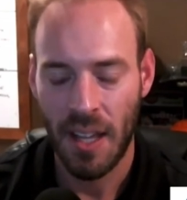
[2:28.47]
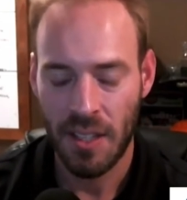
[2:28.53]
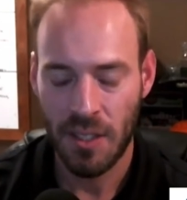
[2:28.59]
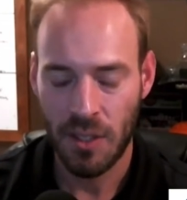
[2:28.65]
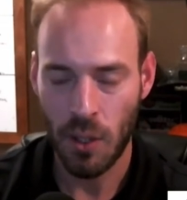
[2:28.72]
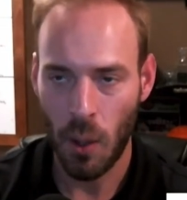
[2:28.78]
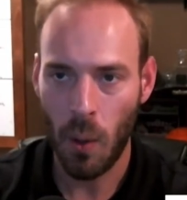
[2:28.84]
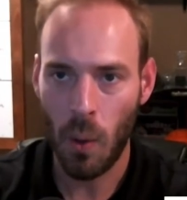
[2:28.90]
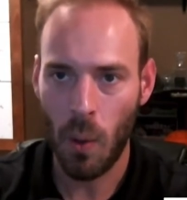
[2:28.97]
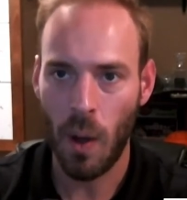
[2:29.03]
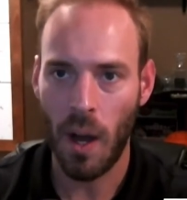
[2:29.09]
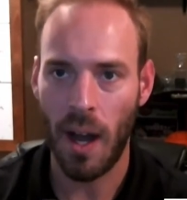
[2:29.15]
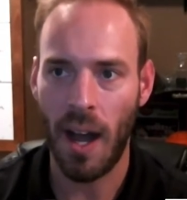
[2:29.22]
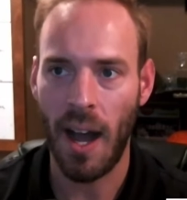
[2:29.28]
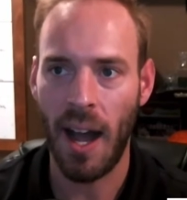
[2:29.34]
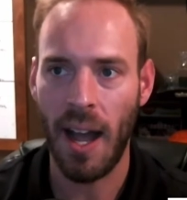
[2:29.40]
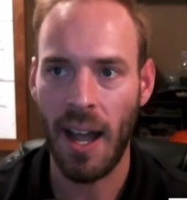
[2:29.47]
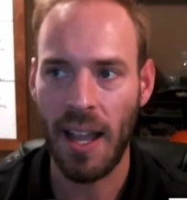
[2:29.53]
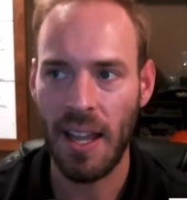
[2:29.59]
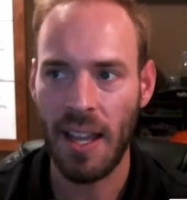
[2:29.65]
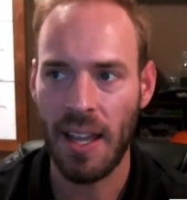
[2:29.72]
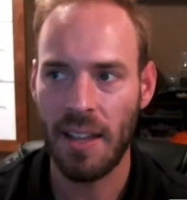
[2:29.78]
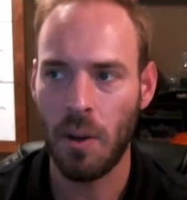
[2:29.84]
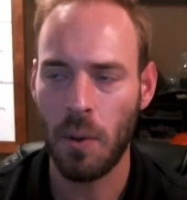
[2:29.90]
So I
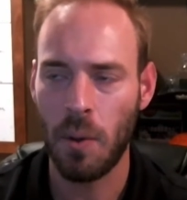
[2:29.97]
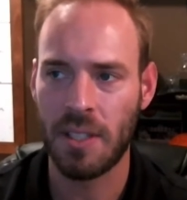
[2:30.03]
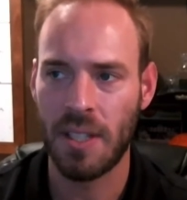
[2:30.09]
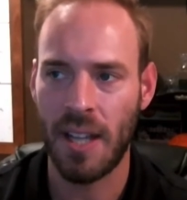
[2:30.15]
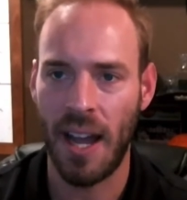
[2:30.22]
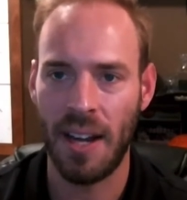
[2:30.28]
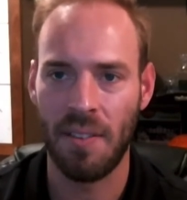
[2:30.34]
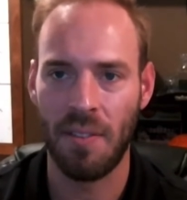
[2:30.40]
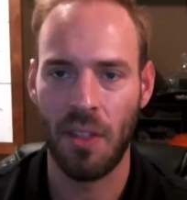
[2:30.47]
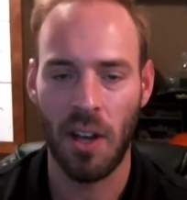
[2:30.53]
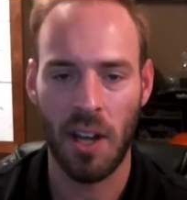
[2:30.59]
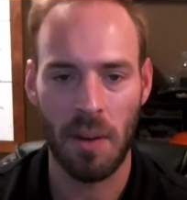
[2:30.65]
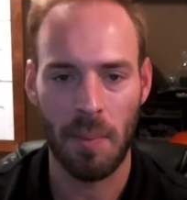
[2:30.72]
had always kind of thought